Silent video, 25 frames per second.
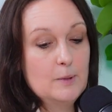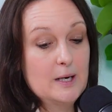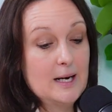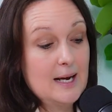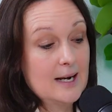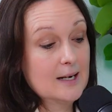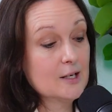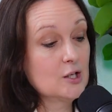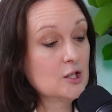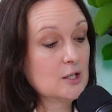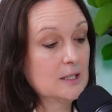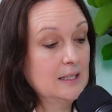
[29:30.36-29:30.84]
but
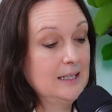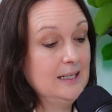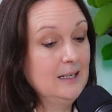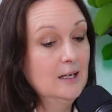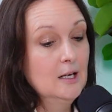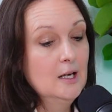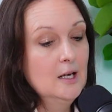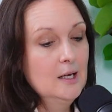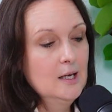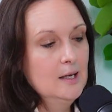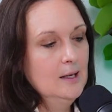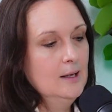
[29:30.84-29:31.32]
actually
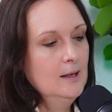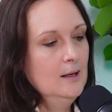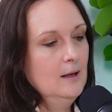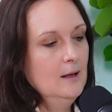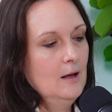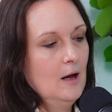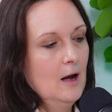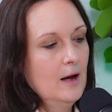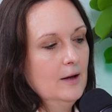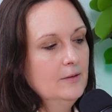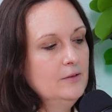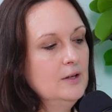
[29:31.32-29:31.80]

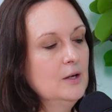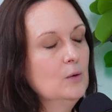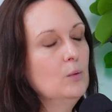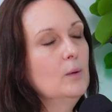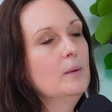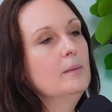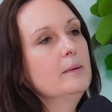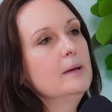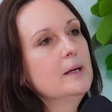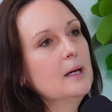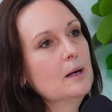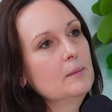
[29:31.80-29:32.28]
I think
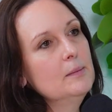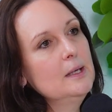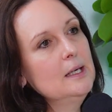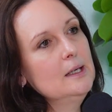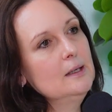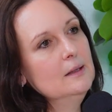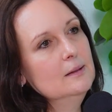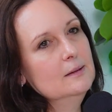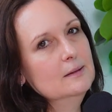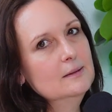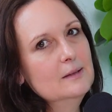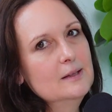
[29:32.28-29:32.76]

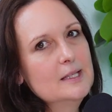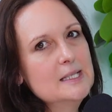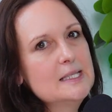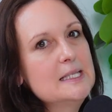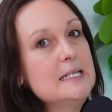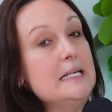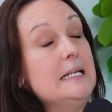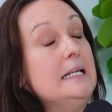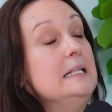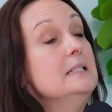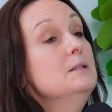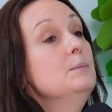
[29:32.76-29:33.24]
there's
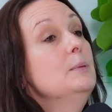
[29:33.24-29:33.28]
a need